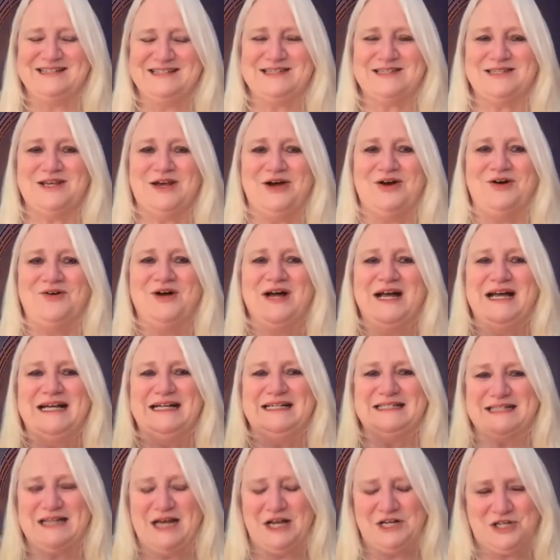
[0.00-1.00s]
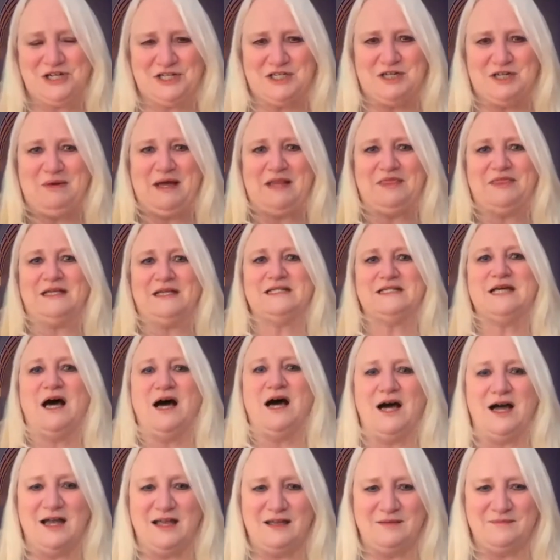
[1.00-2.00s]
So it's not just about the
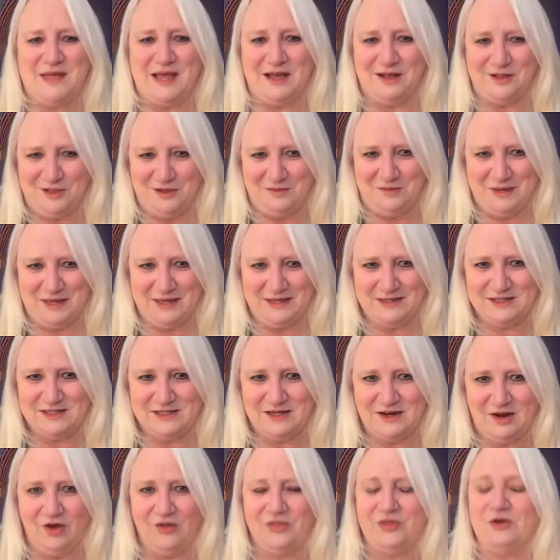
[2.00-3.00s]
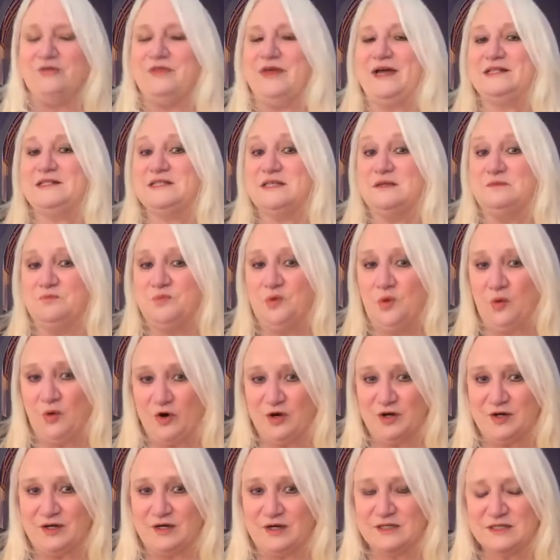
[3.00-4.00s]
time element, although that's
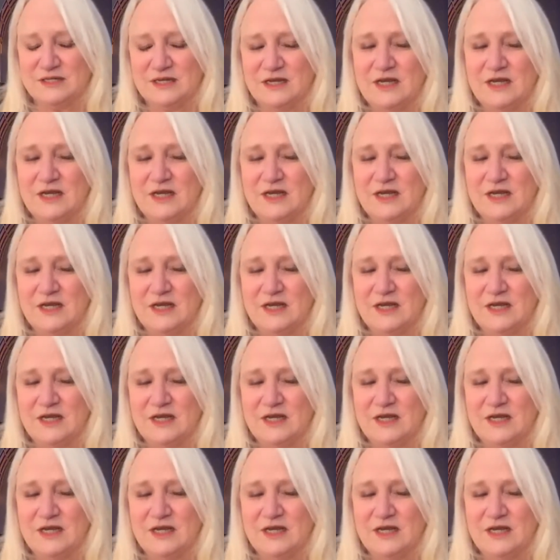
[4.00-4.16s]
important,